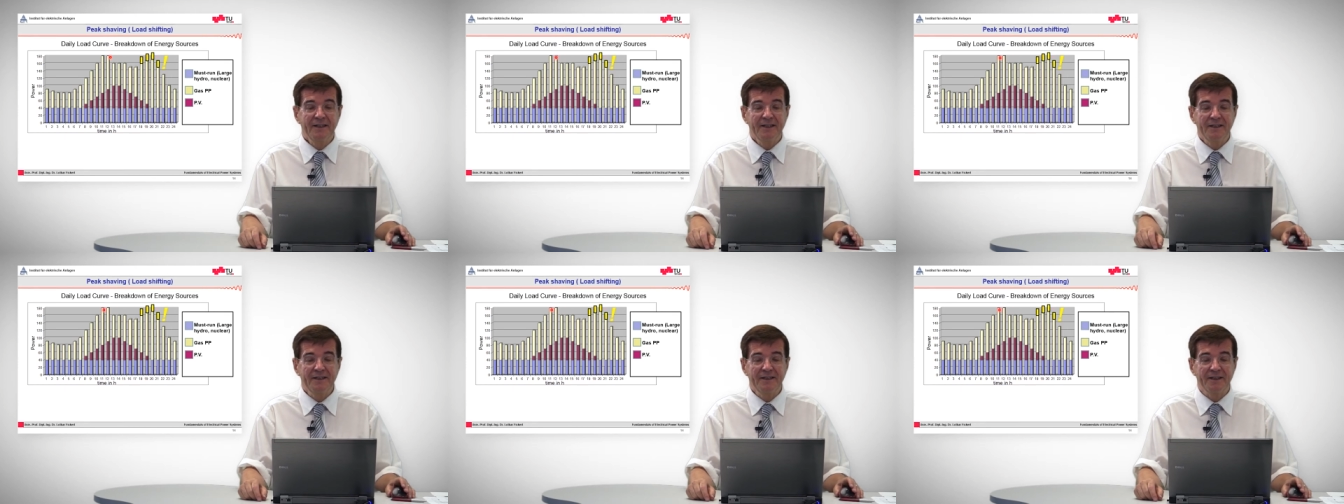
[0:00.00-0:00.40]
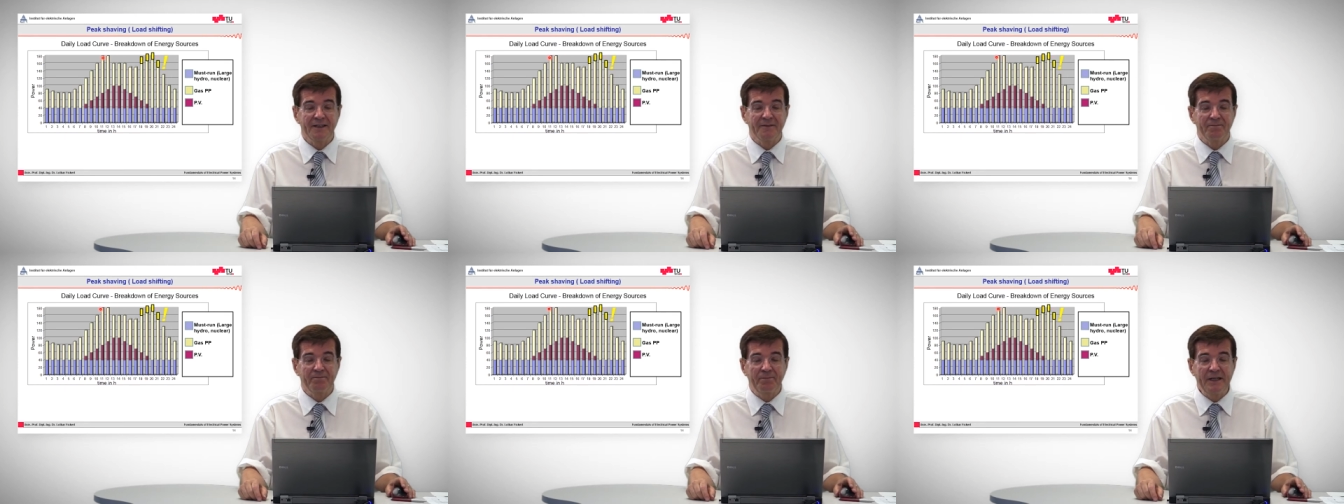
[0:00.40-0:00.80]

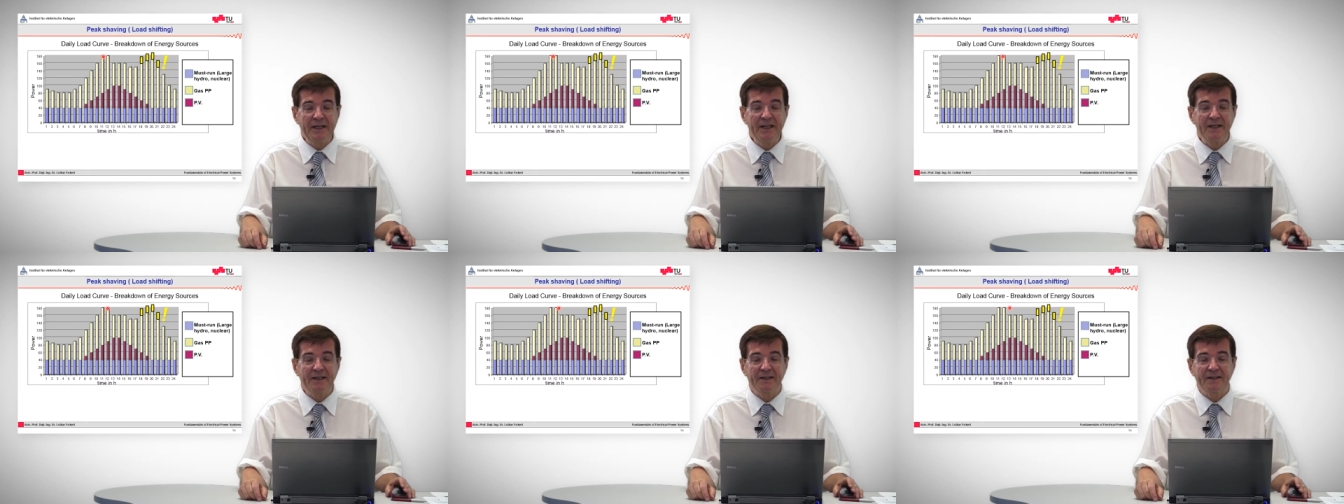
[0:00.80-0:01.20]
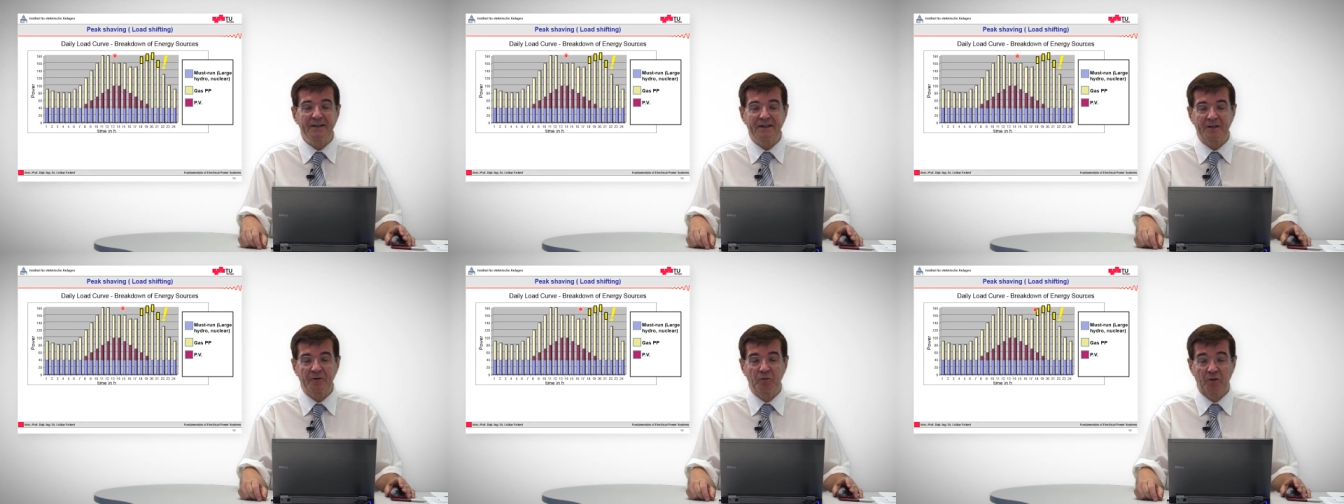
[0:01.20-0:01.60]
the peak
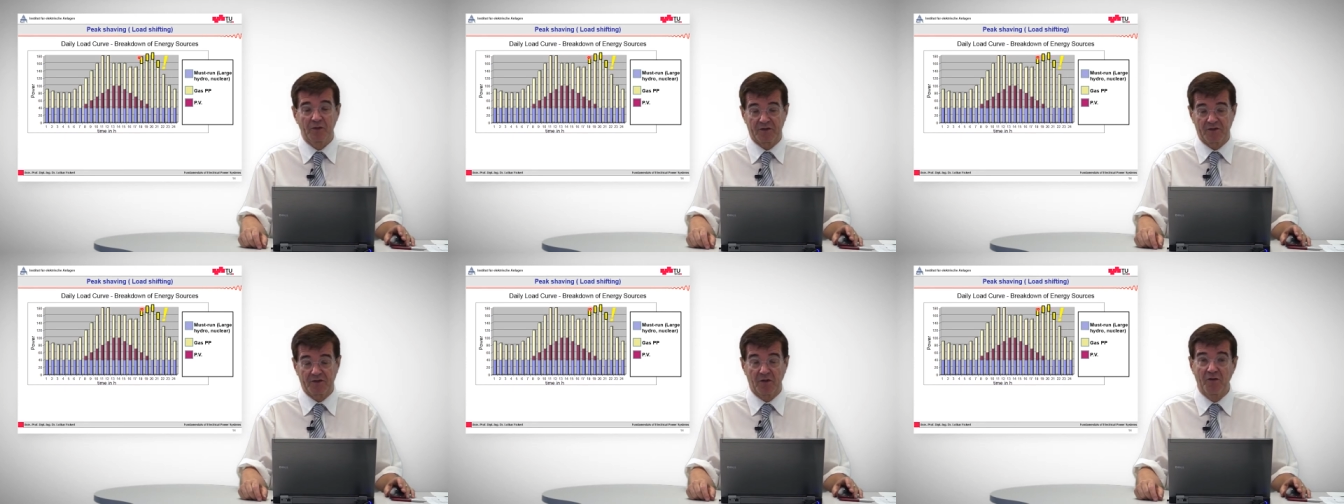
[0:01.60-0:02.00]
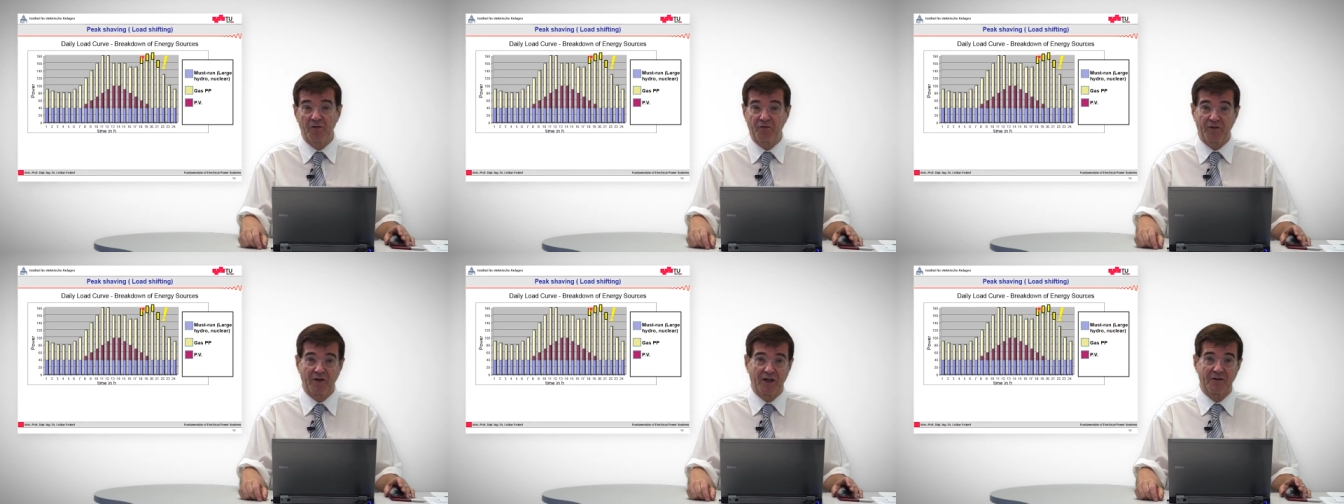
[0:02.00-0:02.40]
that was so
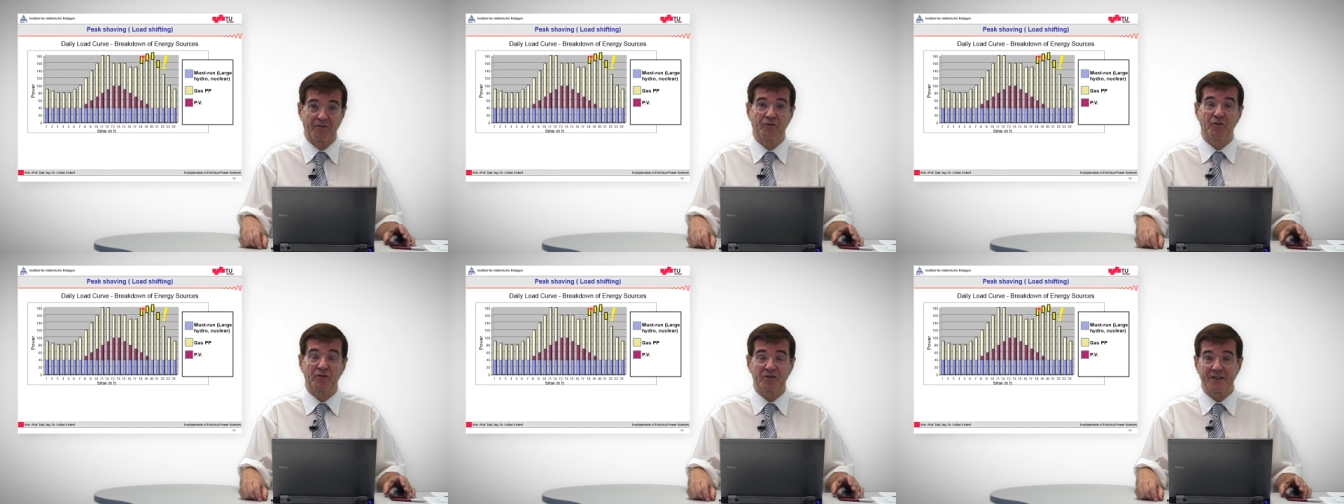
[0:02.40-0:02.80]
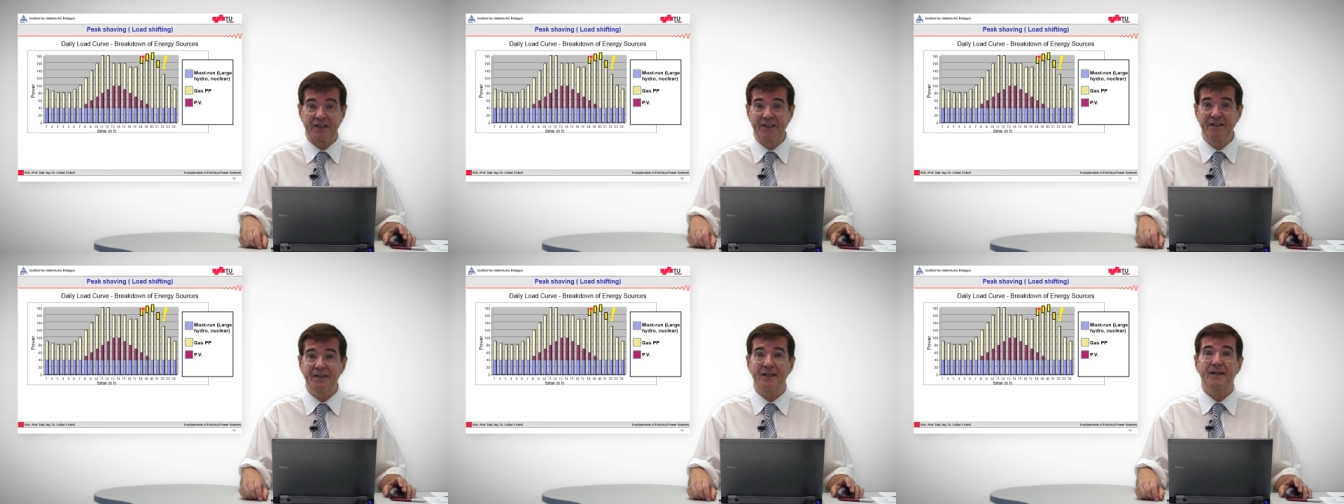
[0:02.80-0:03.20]
far
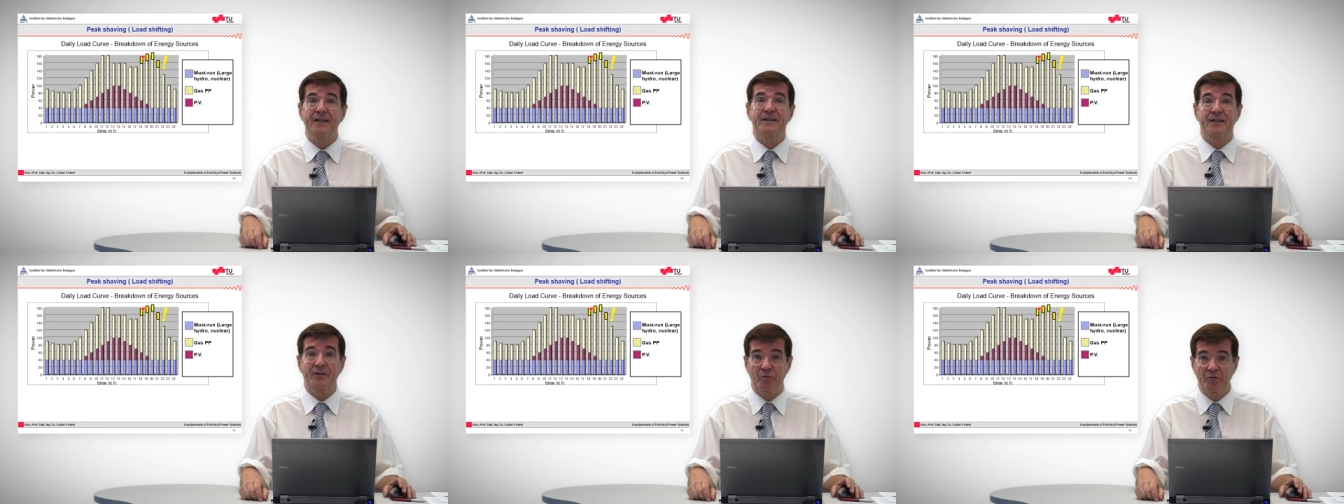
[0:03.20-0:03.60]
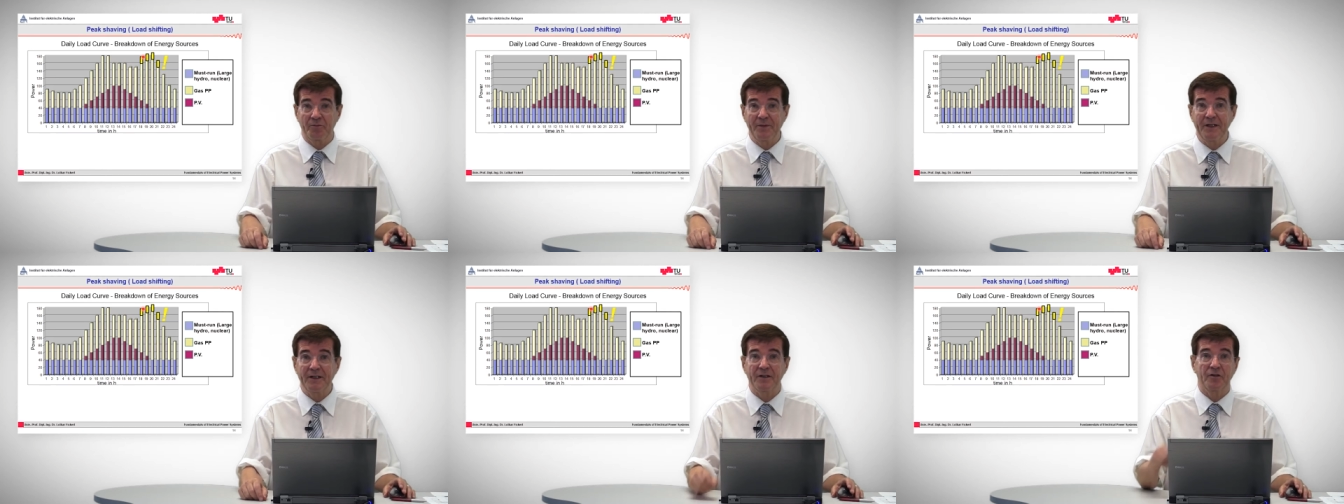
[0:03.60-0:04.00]
foreseen, and that would
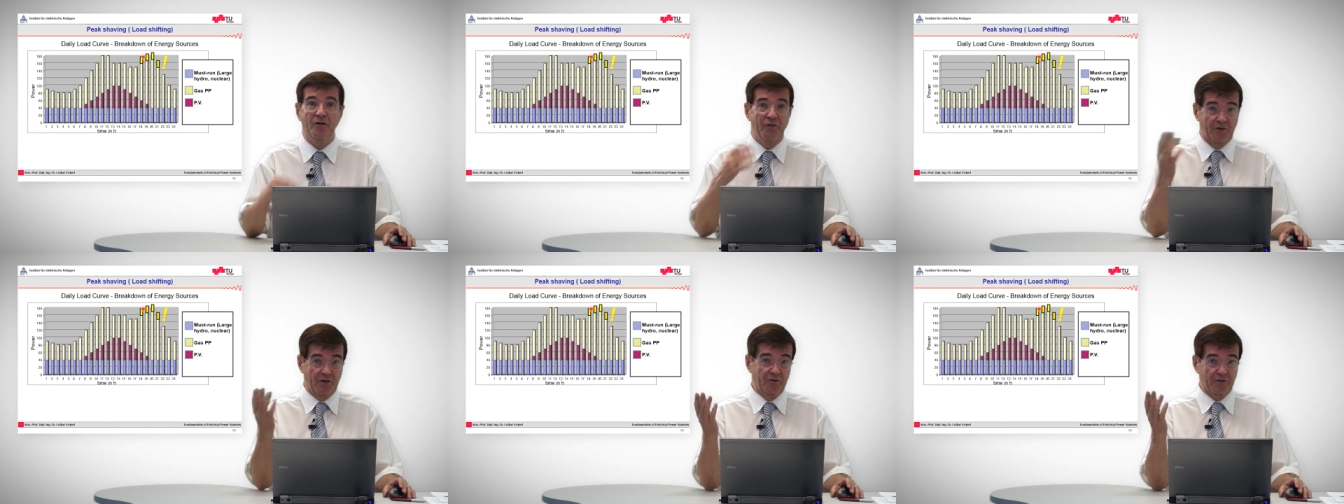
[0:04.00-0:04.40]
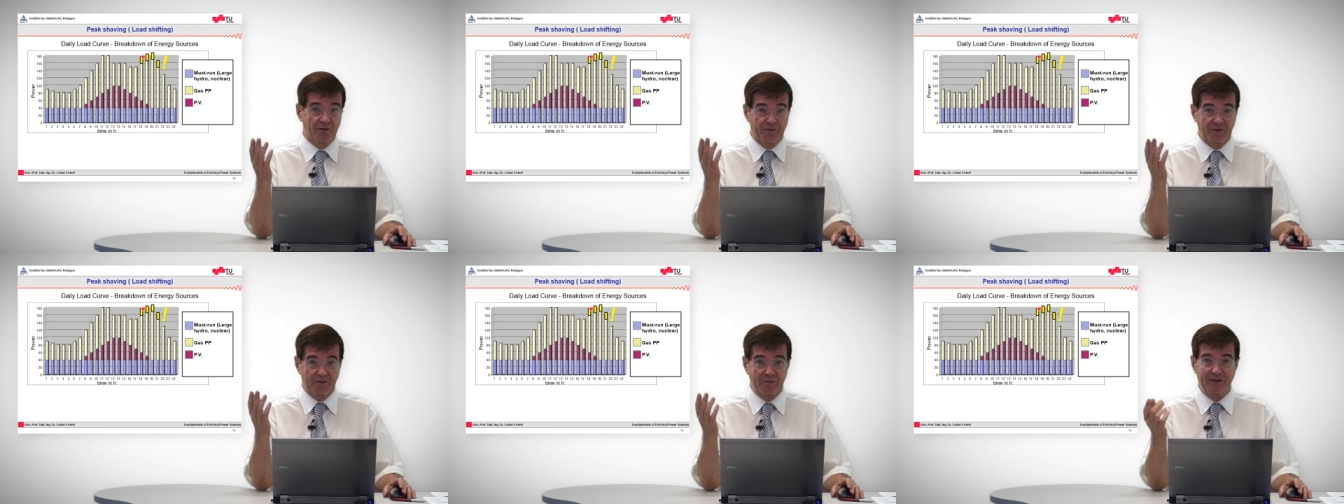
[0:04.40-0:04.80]
mean an overload
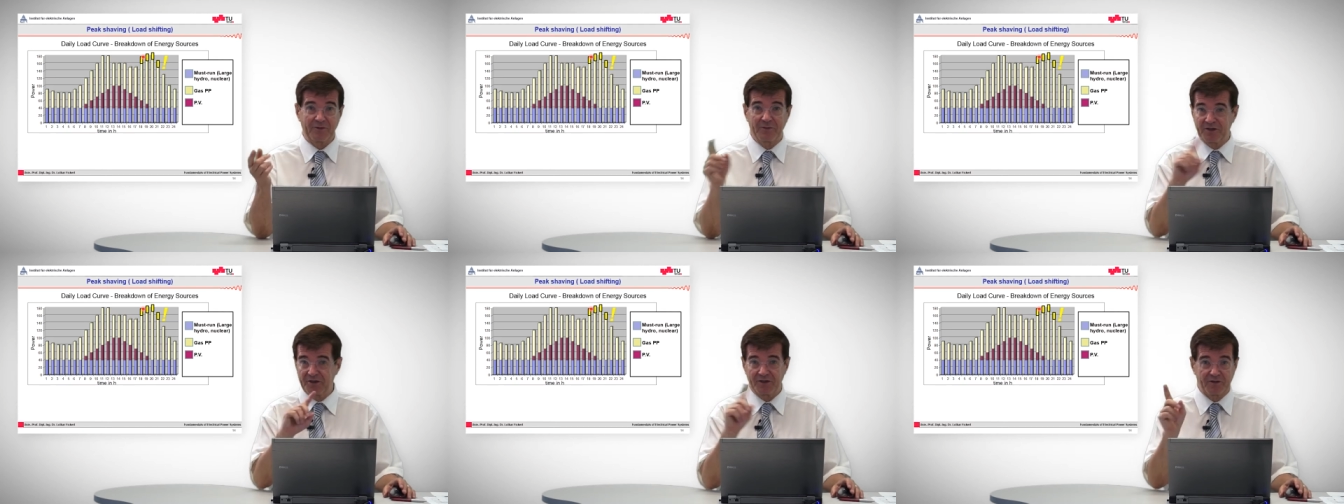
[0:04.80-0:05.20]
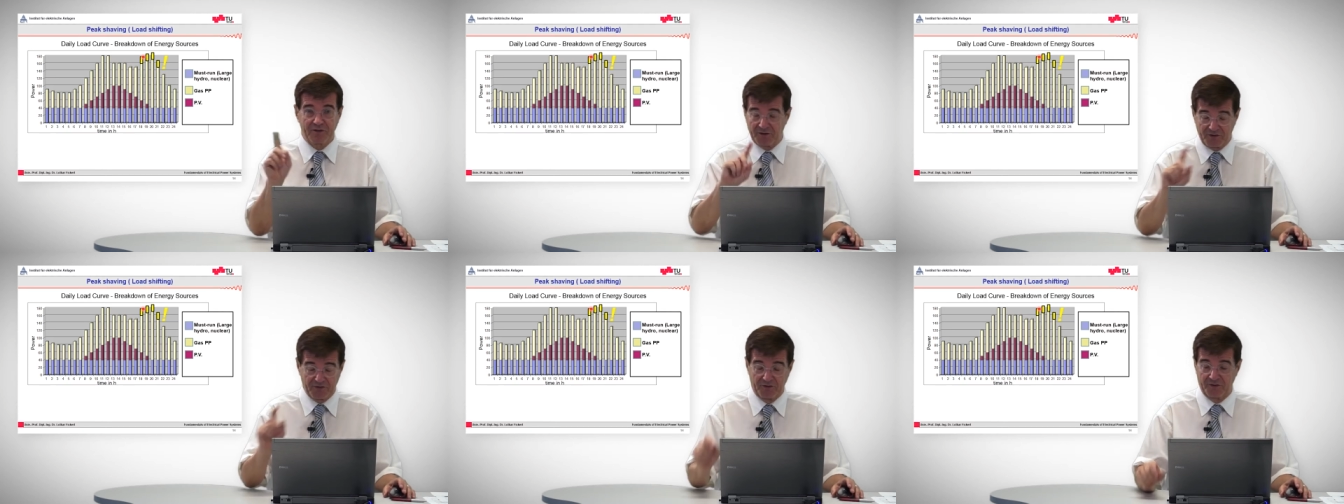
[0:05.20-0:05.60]
of the grid, which is
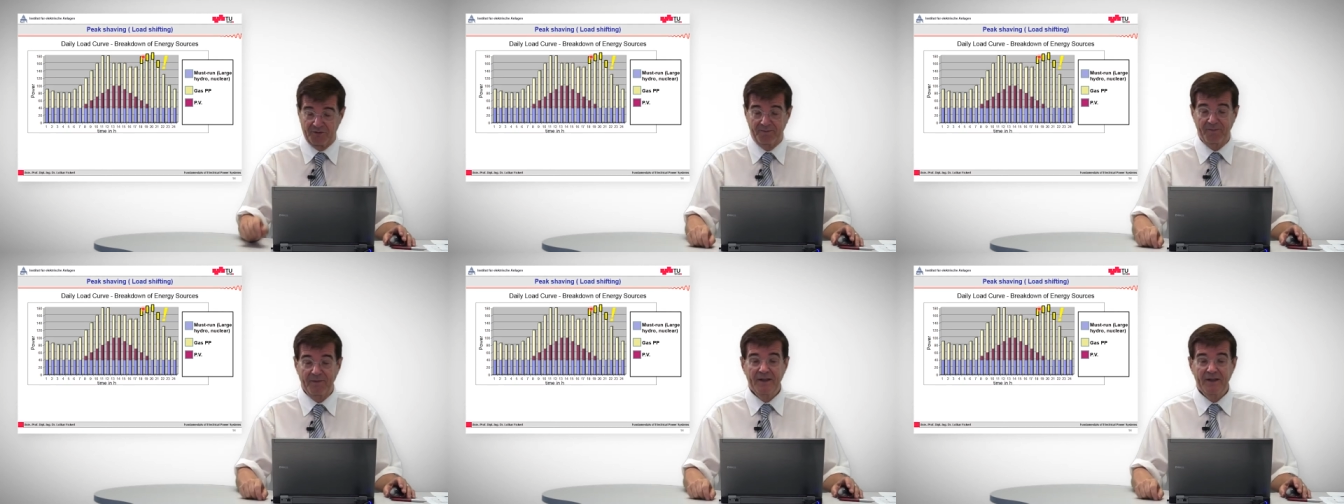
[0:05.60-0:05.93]
not good.